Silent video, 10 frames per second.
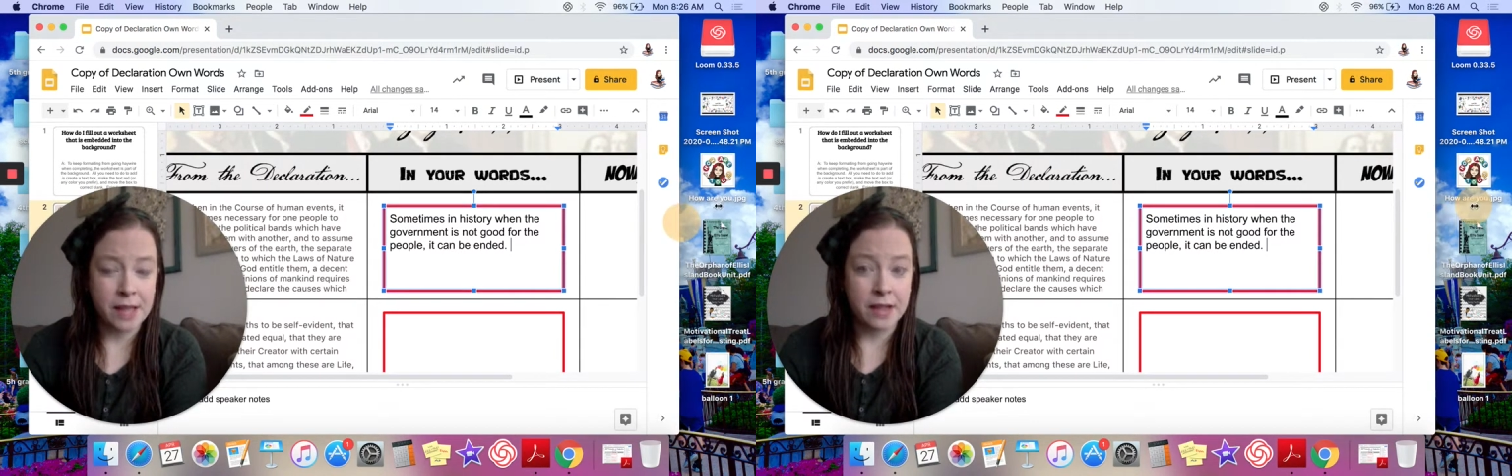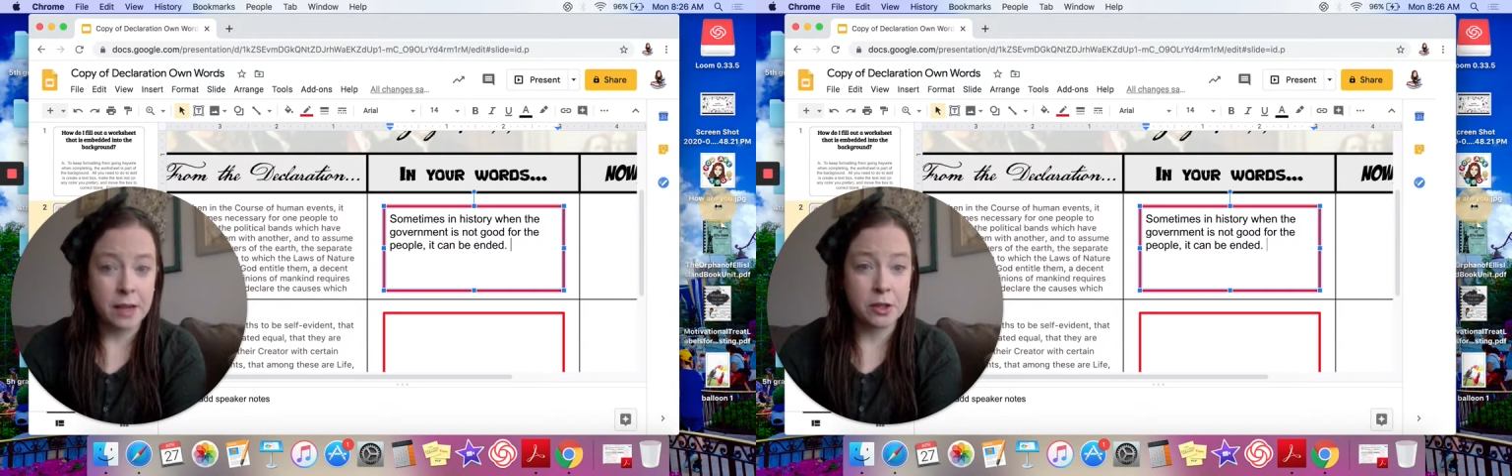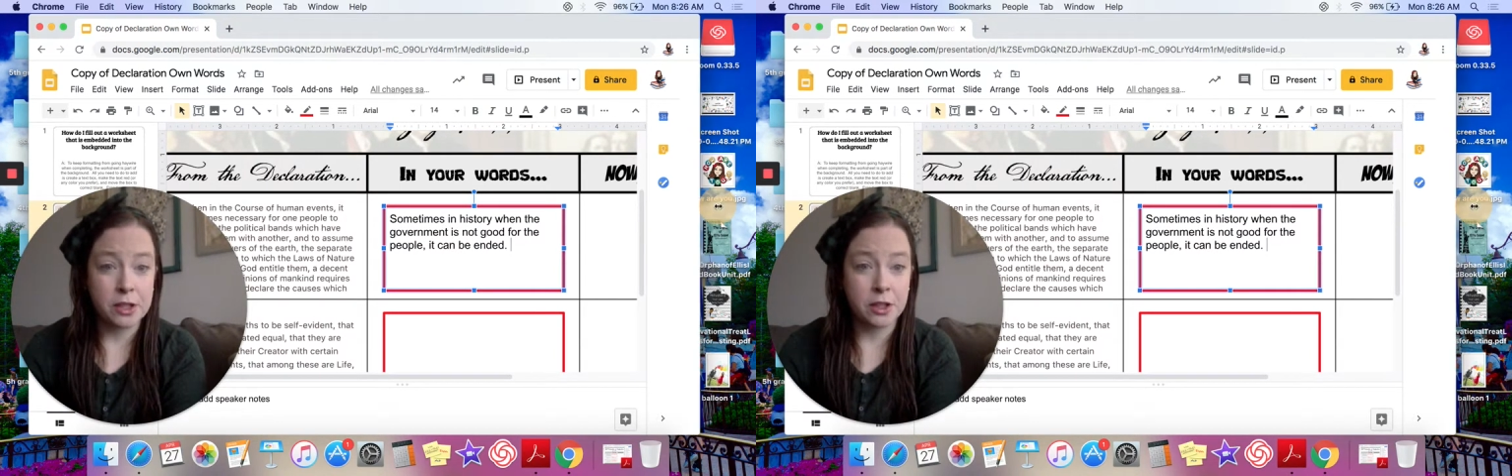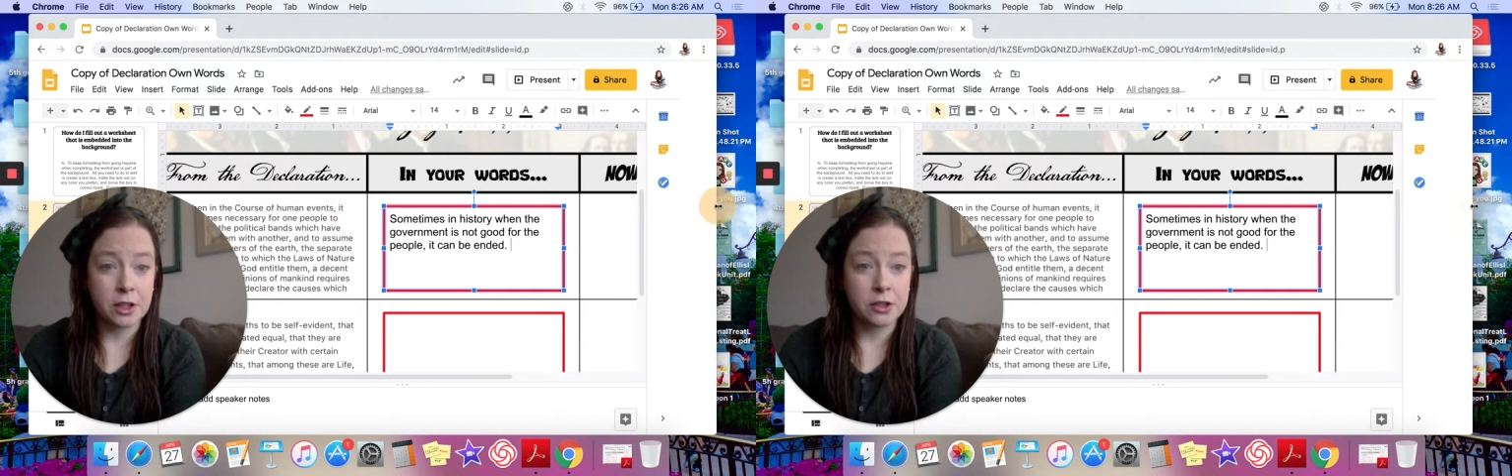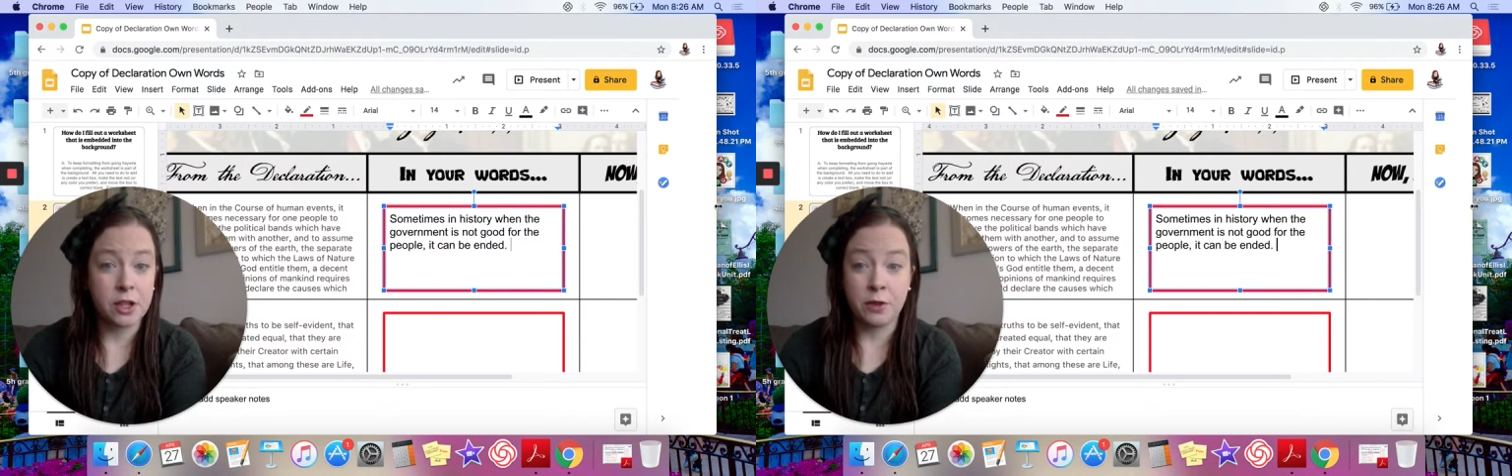Now, boys and
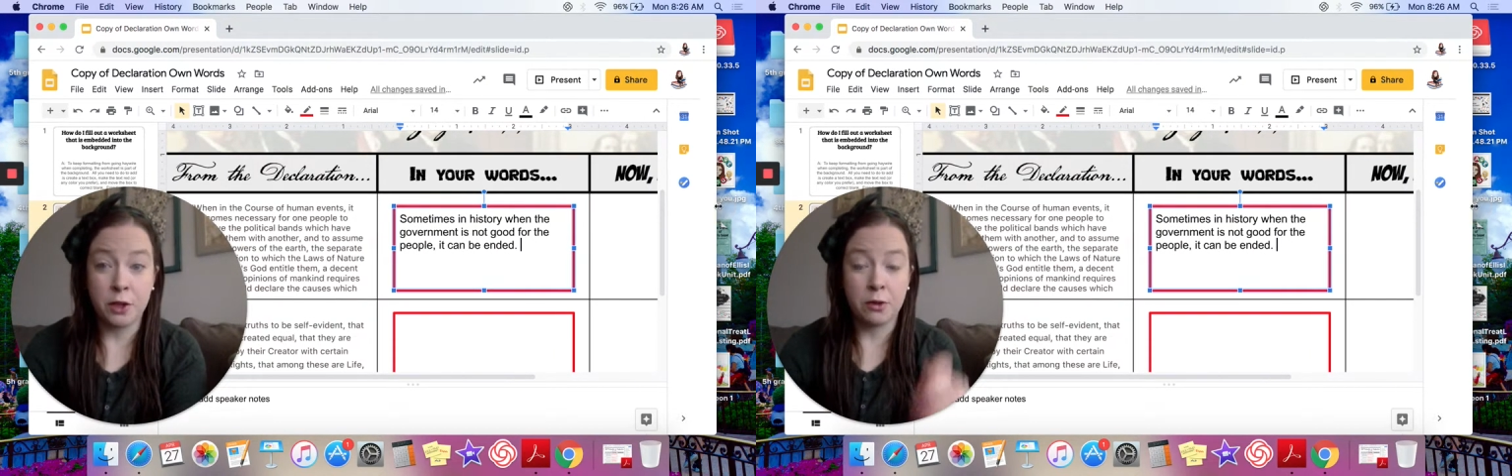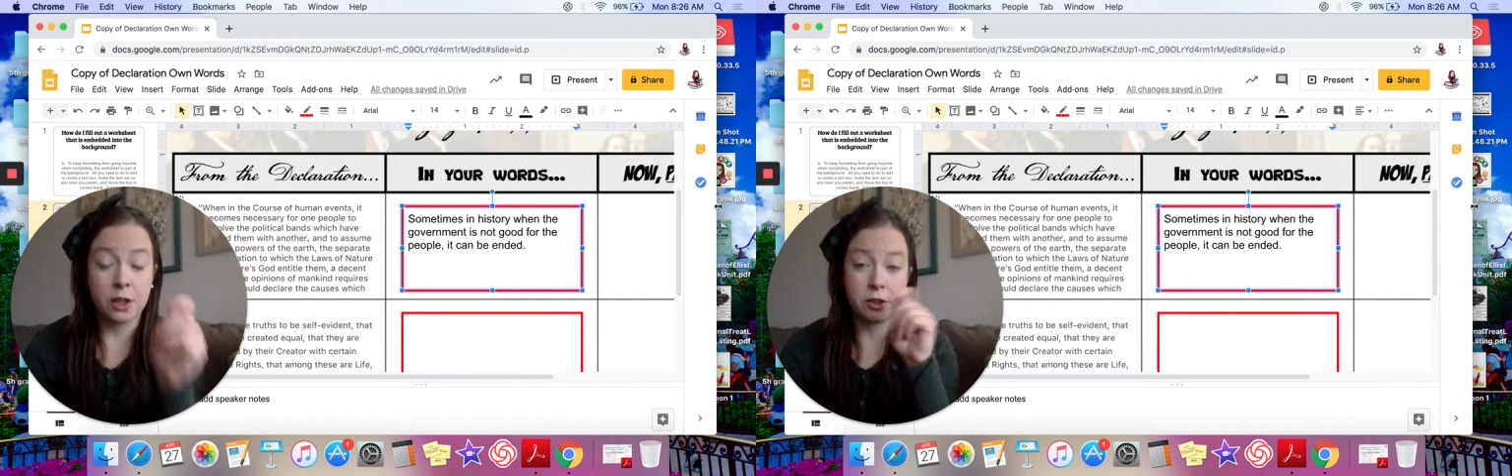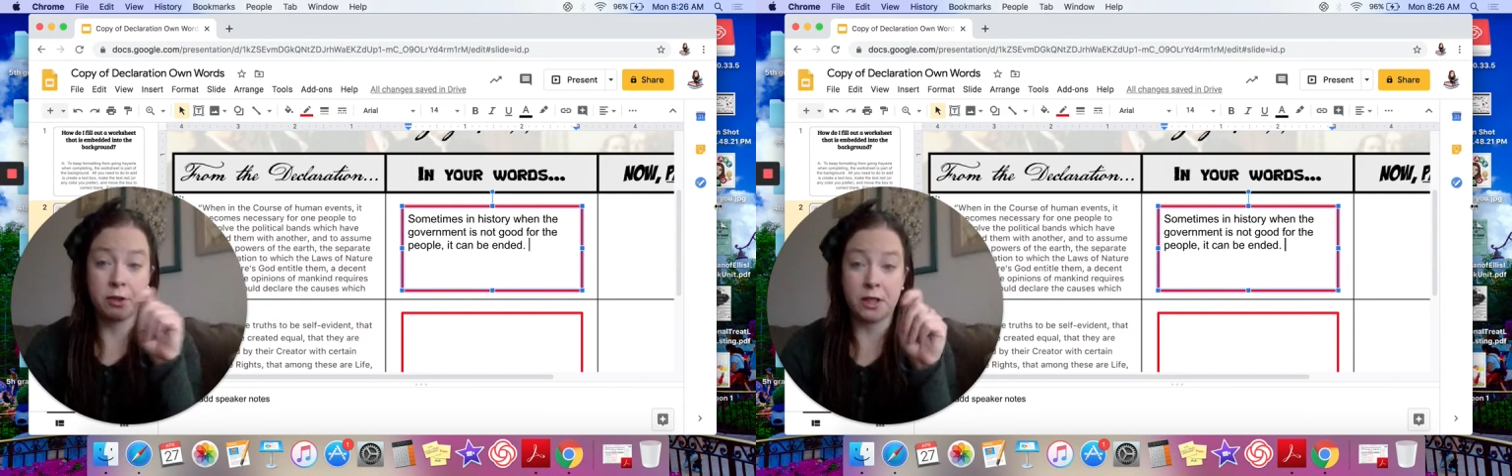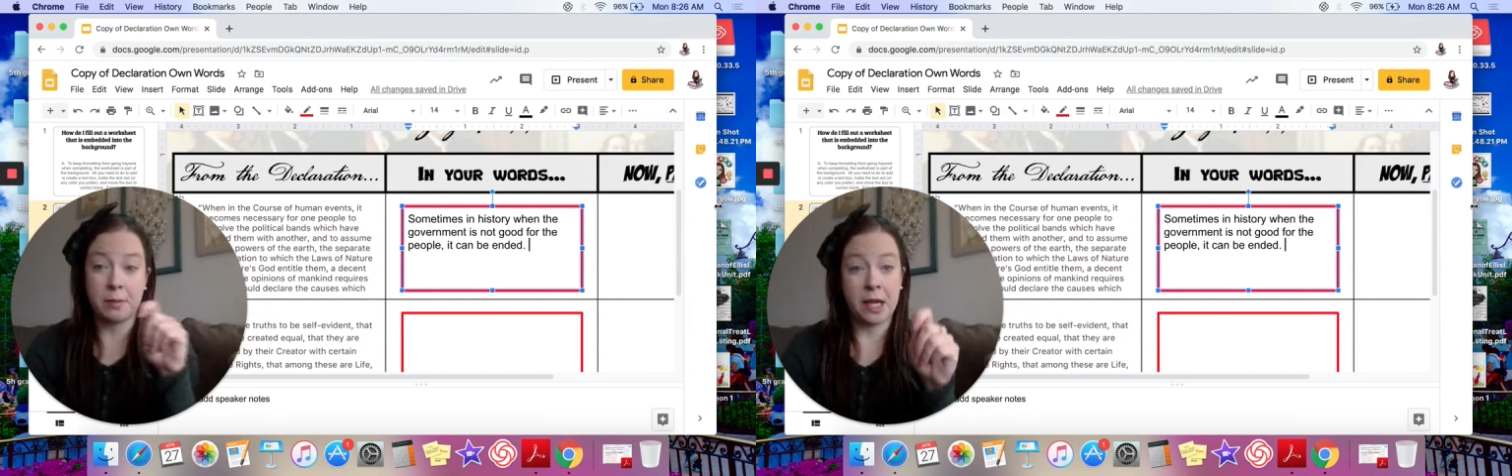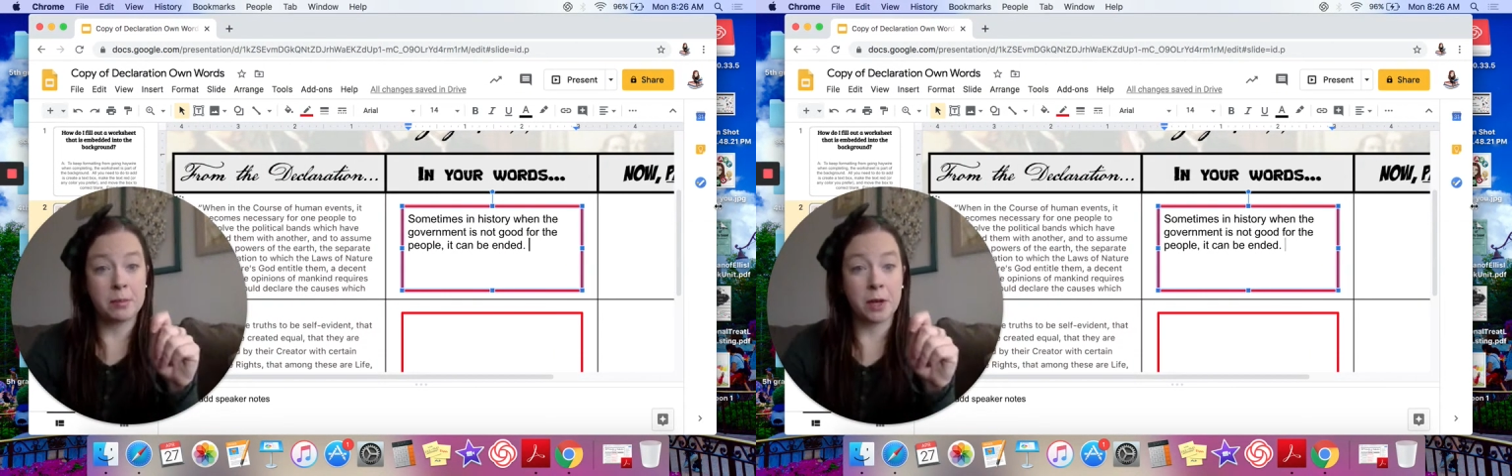girls, if you are doing the
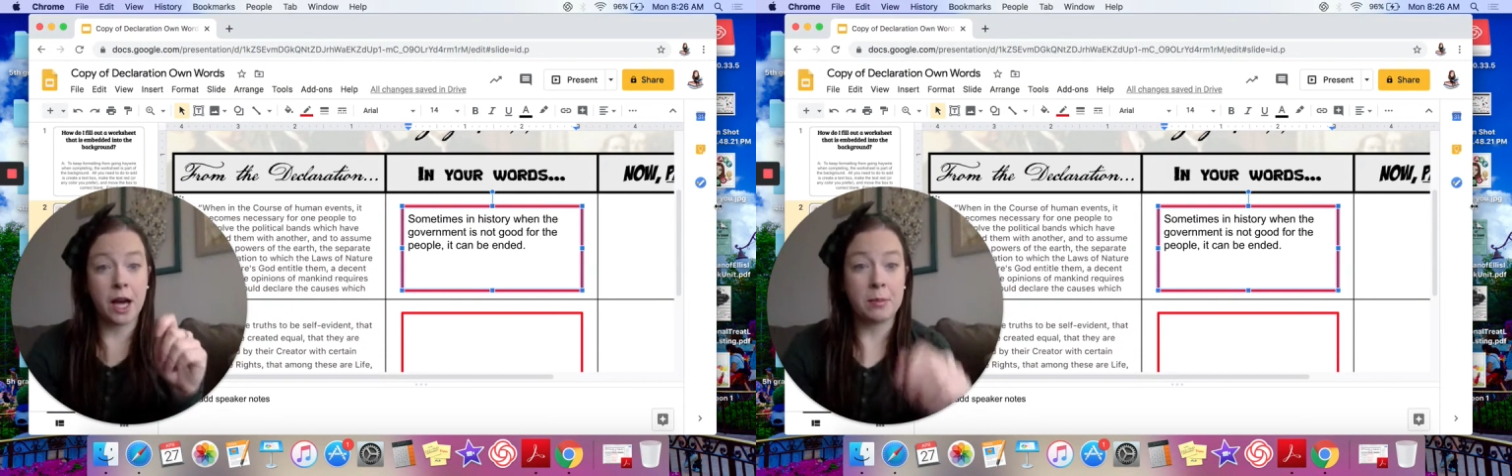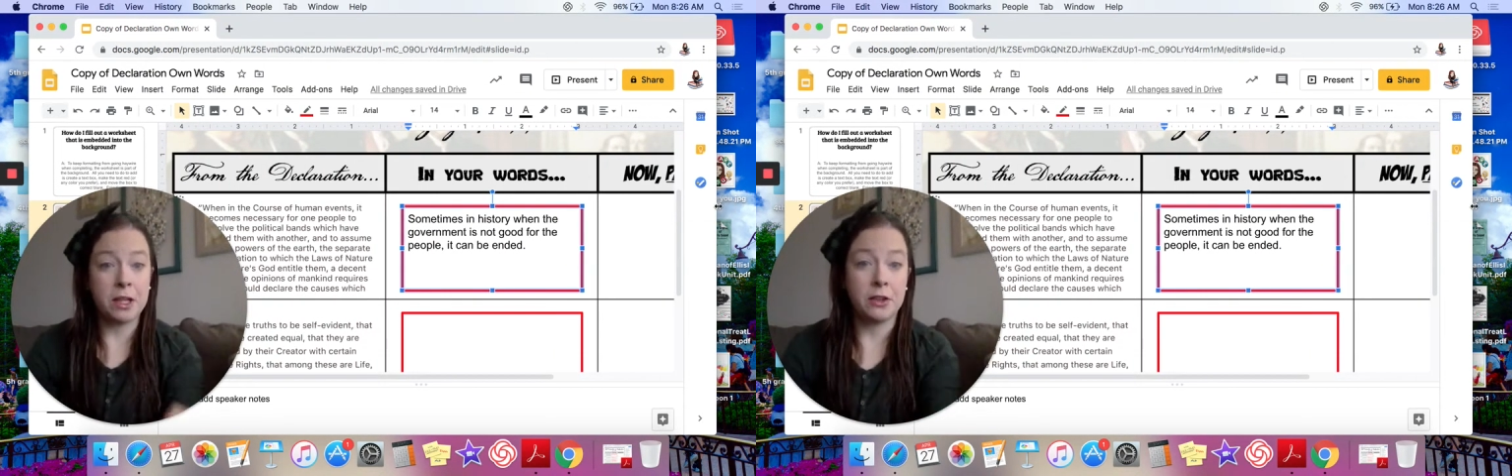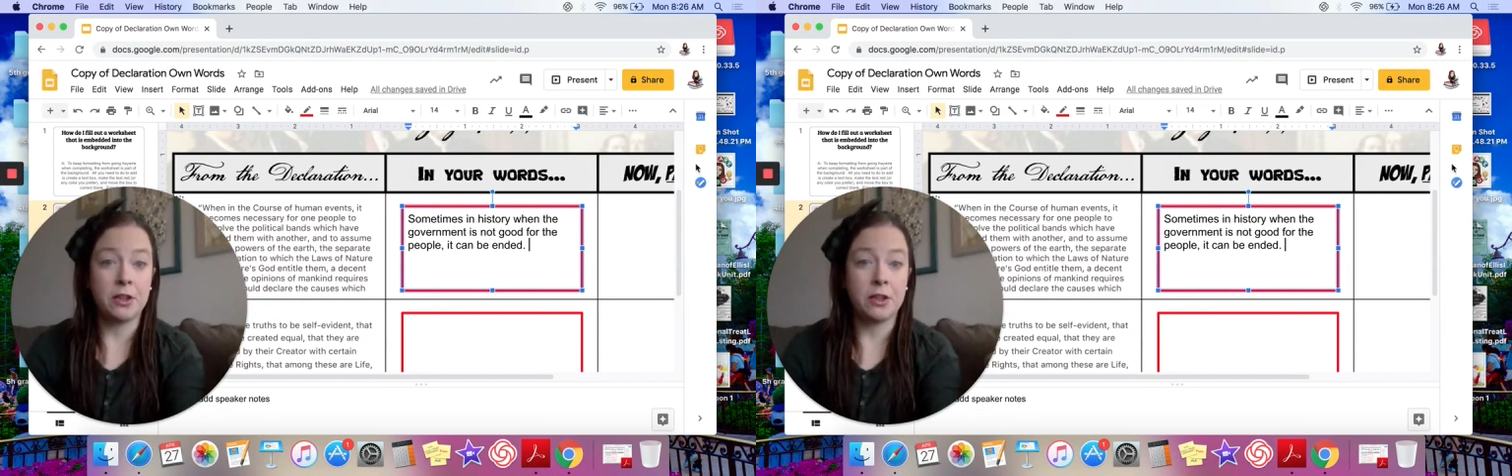paper copy, you can